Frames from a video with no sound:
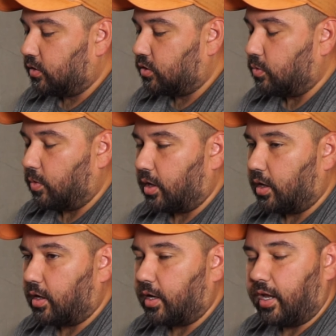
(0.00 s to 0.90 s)
to
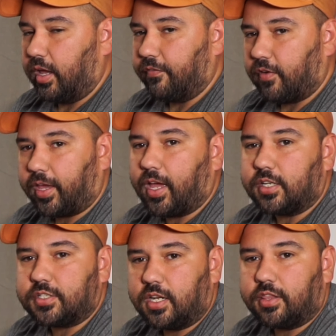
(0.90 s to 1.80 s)
where if I
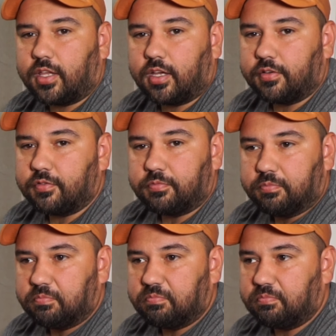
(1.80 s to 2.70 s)
catch anything of
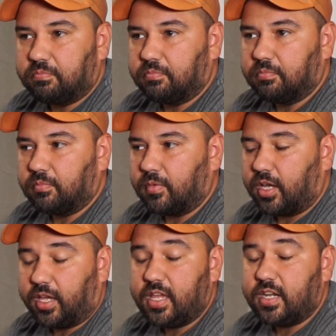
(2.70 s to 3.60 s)

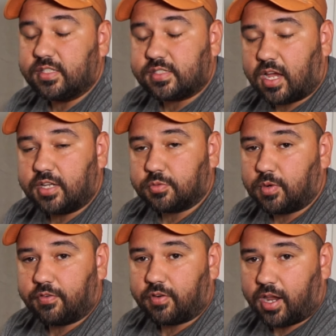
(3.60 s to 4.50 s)
eating size or
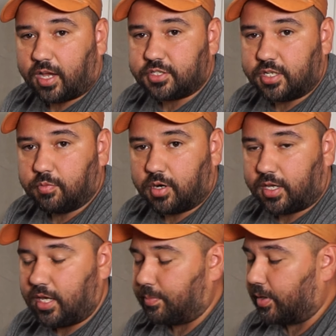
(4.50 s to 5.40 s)
whatever and I actually didn't want
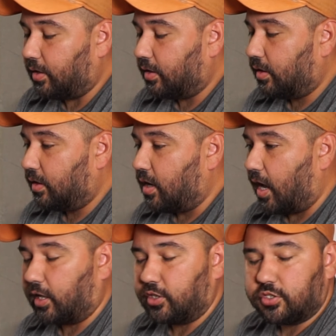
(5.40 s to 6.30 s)
to keep it,
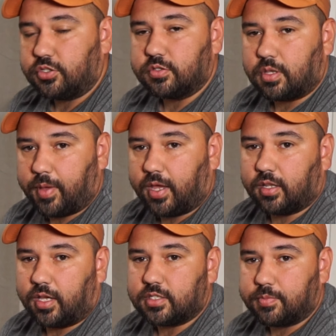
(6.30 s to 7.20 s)
I could just use the
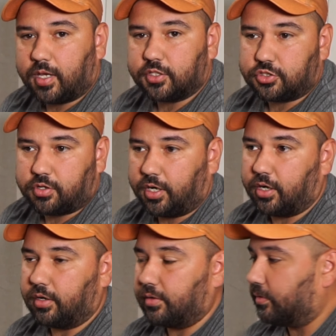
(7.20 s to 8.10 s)
bank line to make a
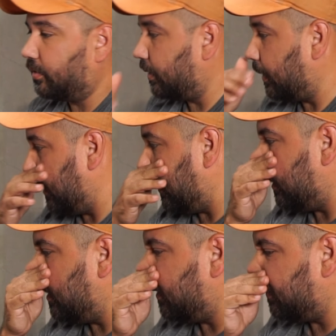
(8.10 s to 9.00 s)
stringer,
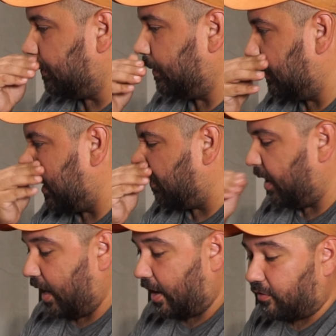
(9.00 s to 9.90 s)
and that
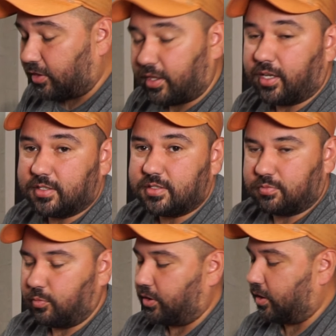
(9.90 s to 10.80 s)
way everything
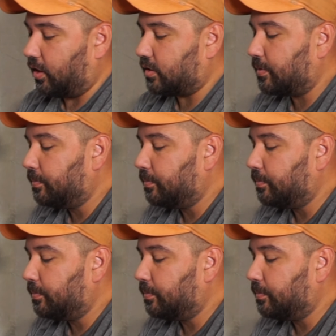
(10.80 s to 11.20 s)
is within this.